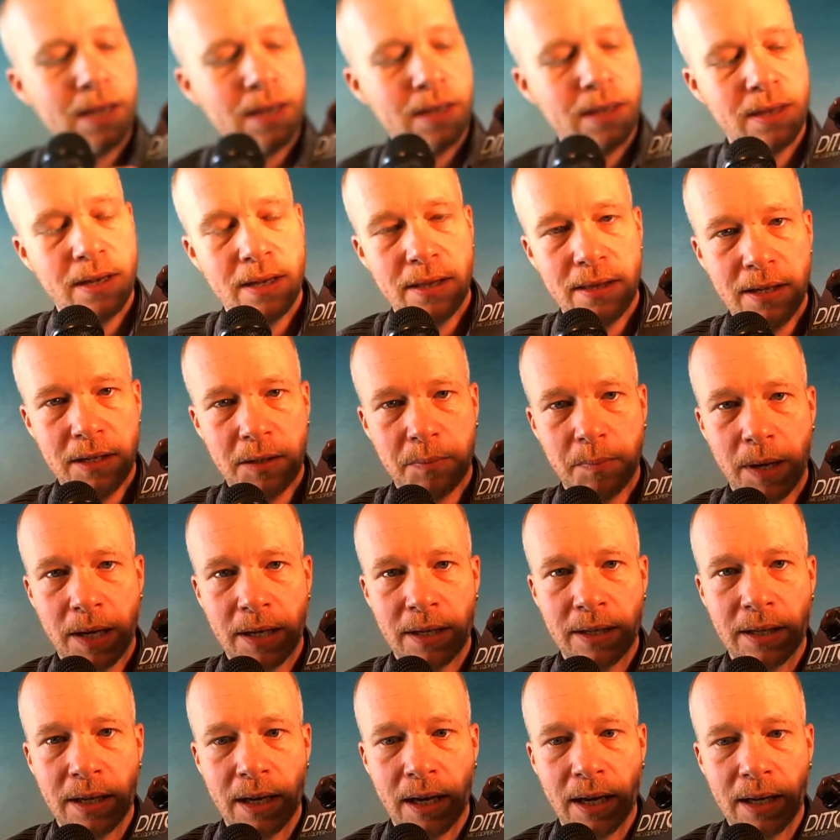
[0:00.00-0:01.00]
that this
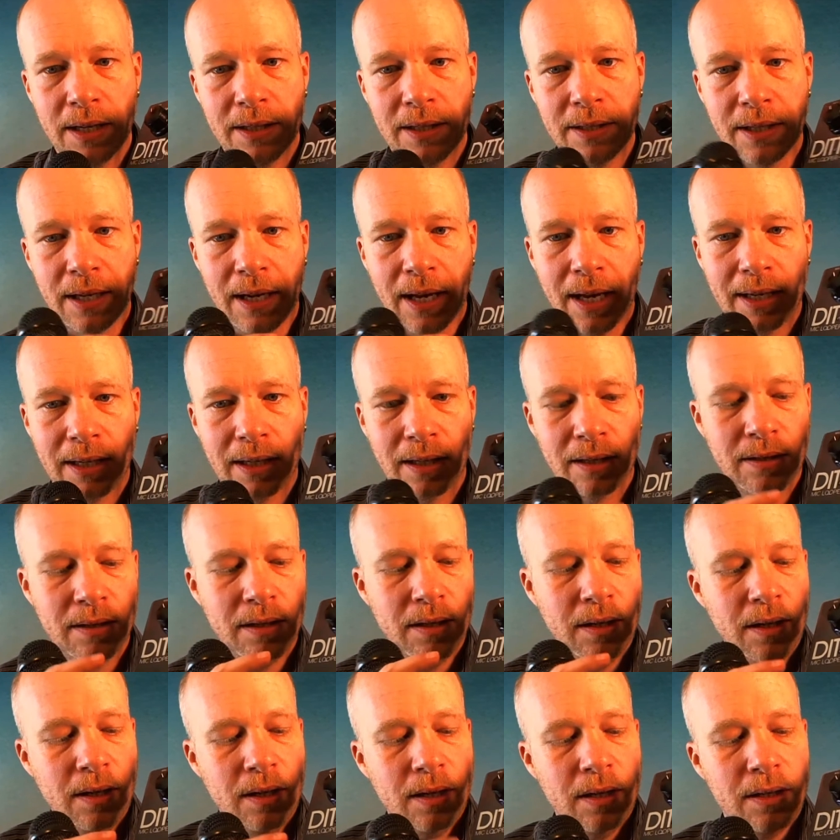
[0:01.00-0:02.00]
button does, and I can
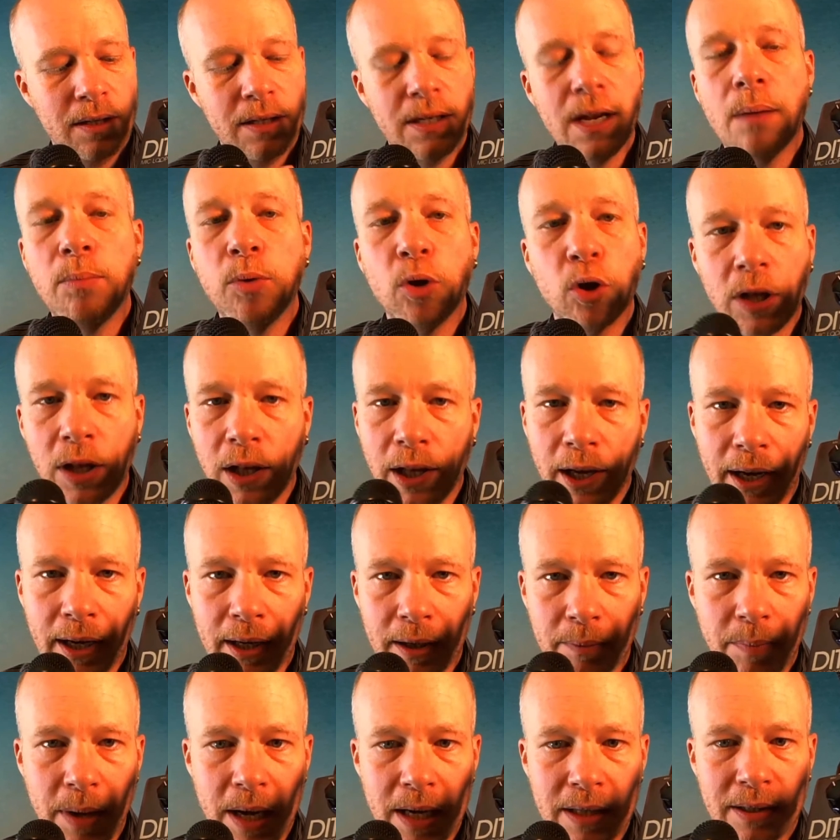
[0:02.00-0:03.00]
double
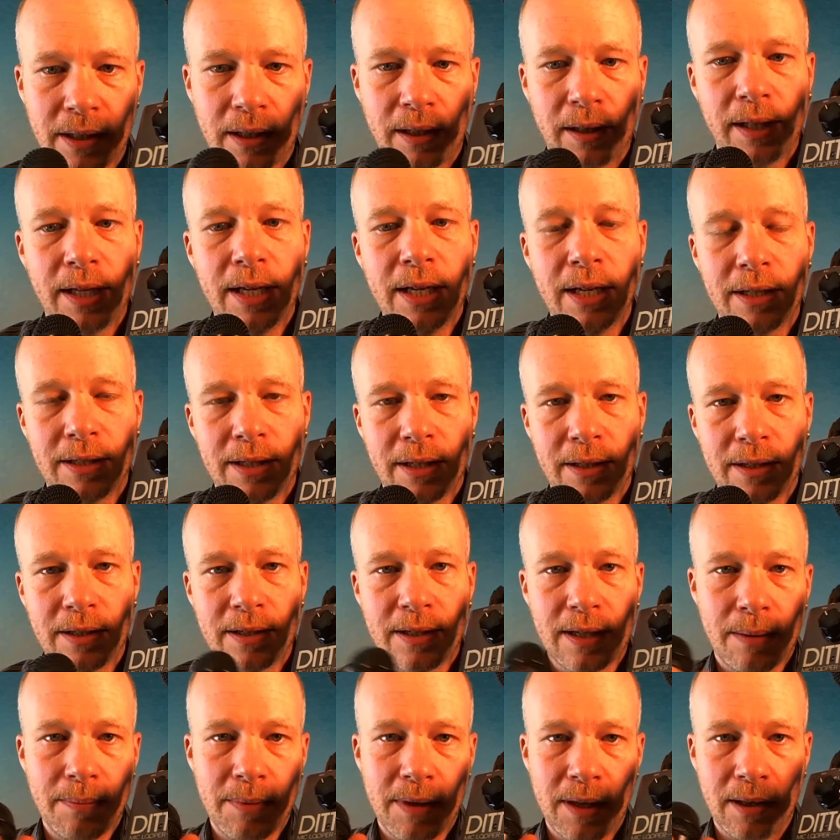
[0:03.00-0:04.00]
click basically, and it does the
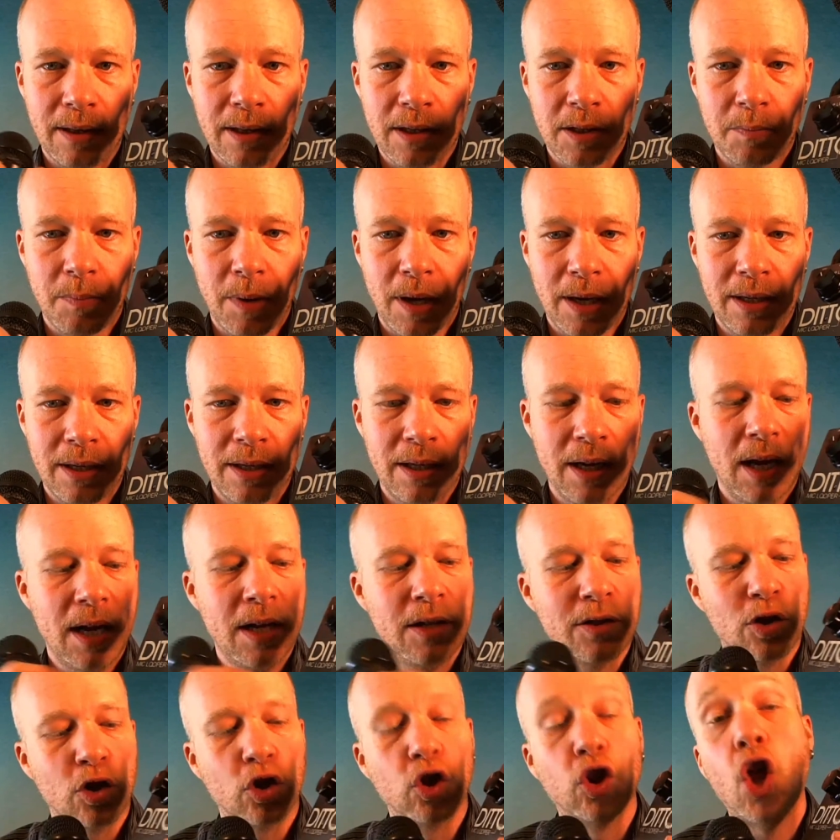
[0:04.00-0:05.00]
same thing this button
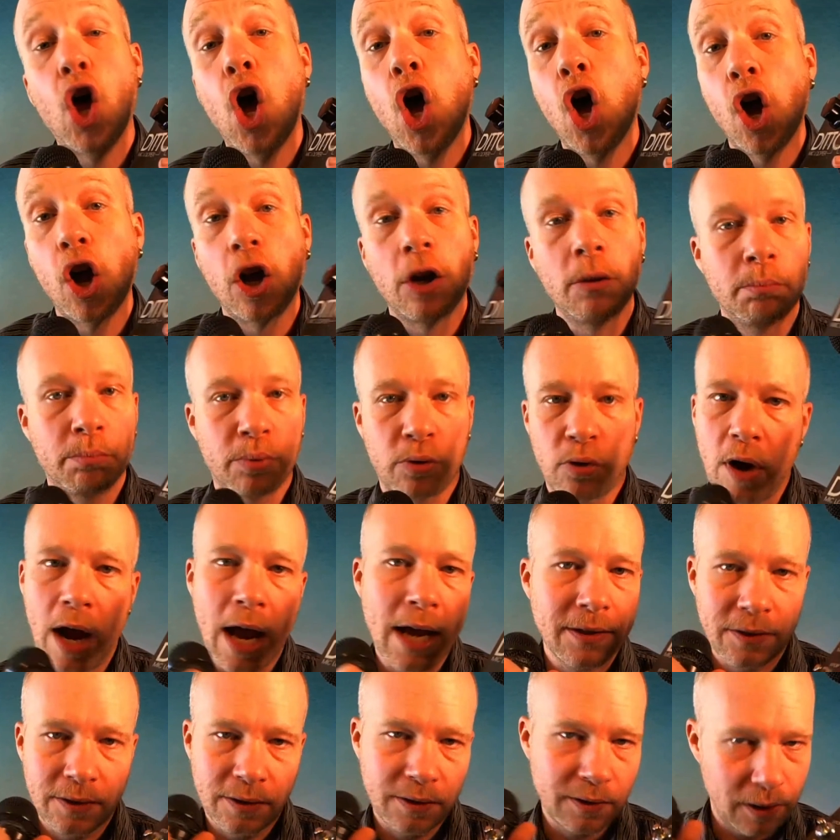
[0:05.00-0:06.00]
does, or long
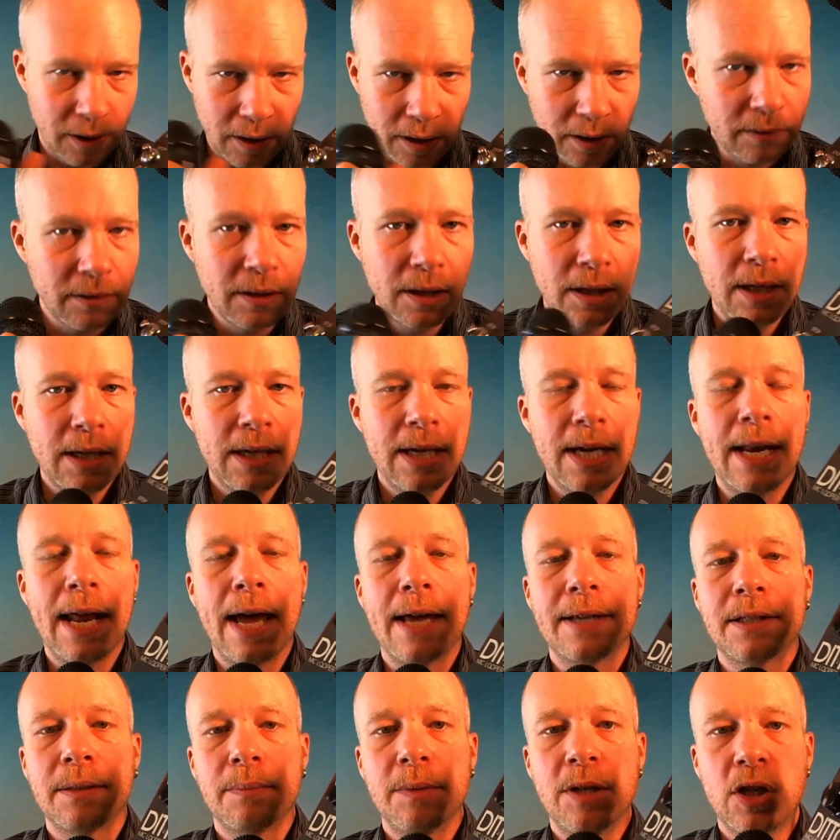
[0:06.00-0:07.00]
press, and it
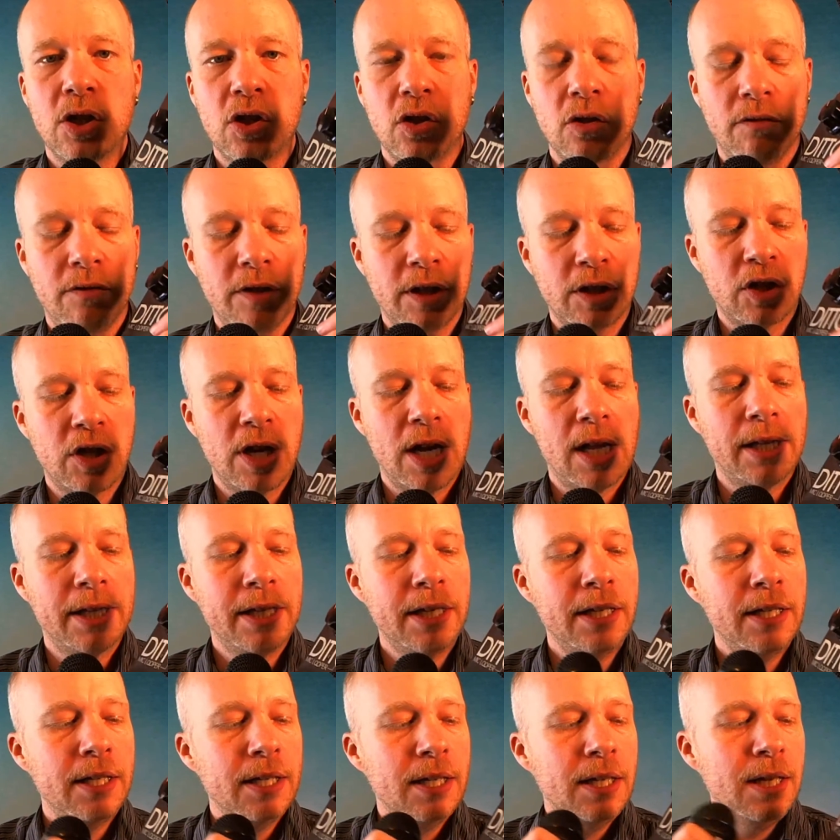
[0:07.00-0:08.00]
has some additional
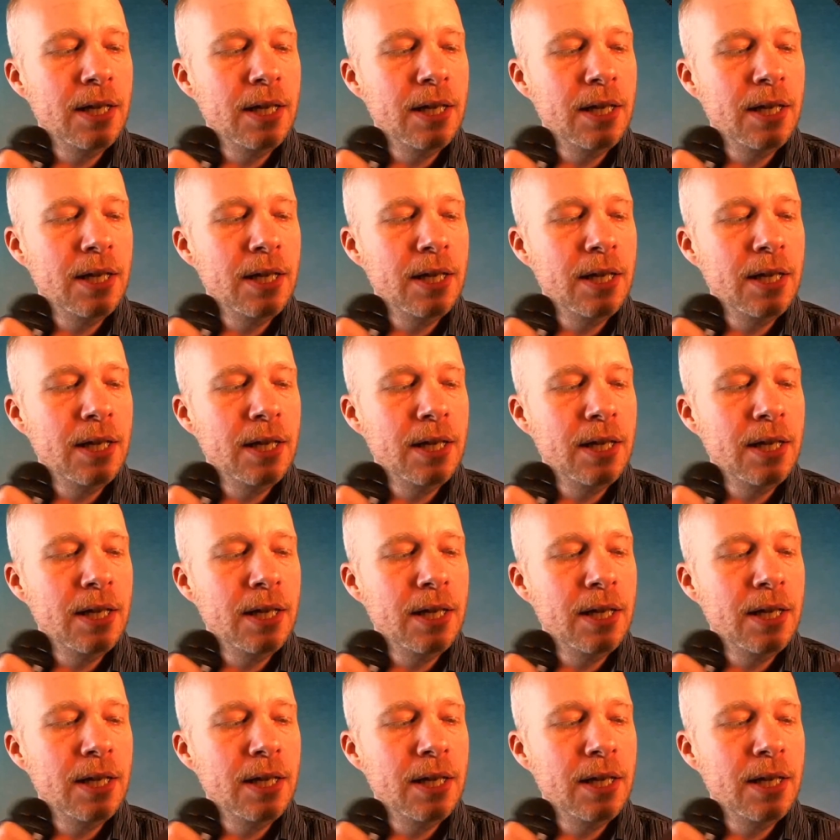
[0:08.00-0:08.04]
functionality.